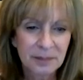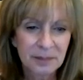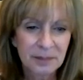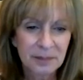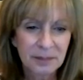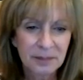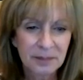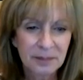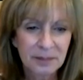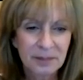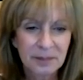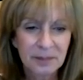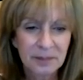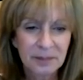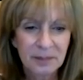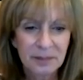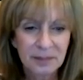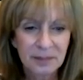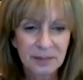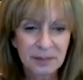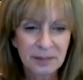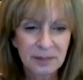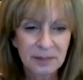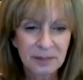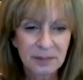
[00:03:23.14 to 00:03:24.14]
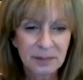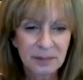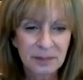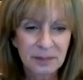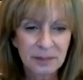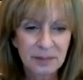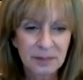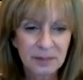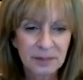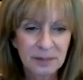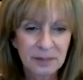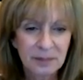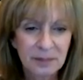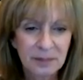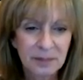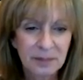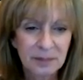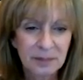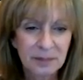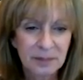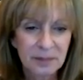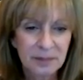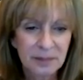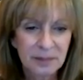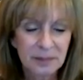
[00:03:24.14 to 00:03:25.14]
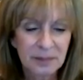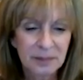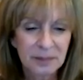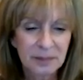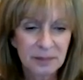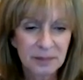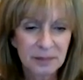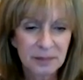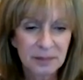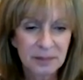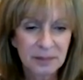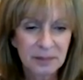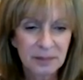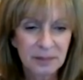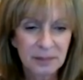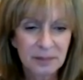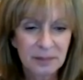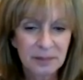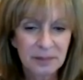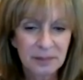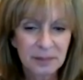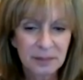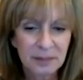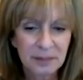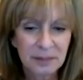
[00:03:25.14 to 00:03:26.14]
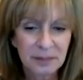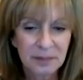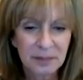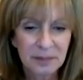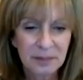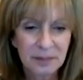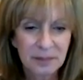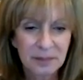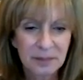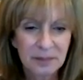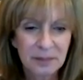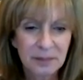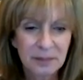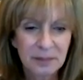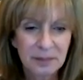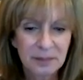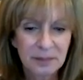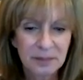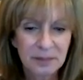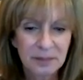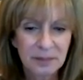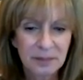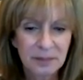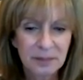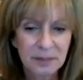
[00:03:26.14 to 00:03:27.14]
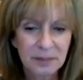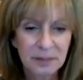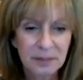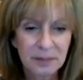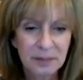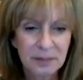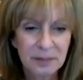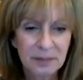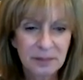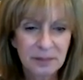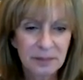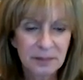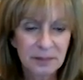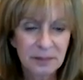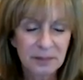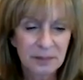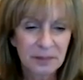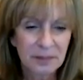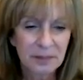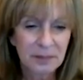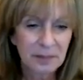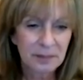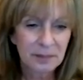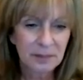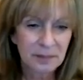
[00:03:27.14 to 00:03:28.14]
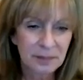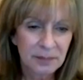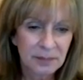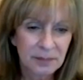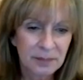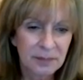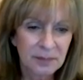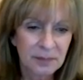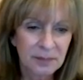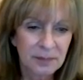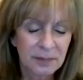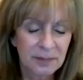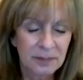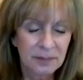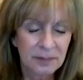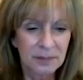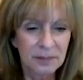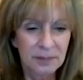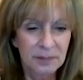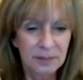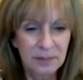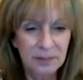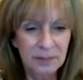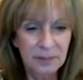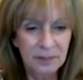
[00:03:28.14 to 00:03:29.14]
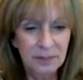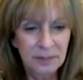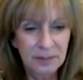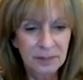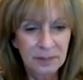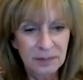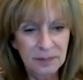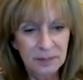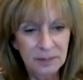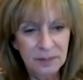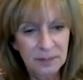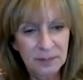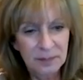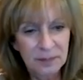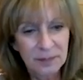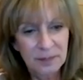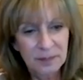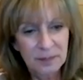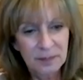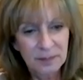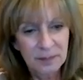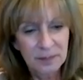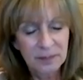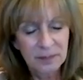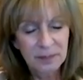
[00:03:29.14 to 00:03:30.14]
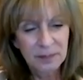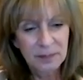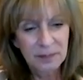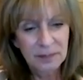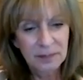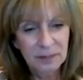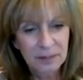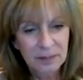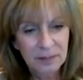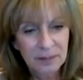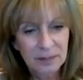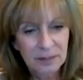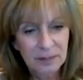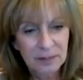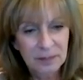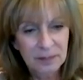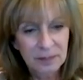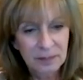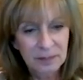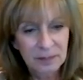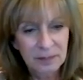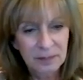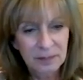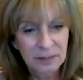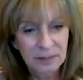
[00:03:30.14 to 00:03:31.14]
(not speaking)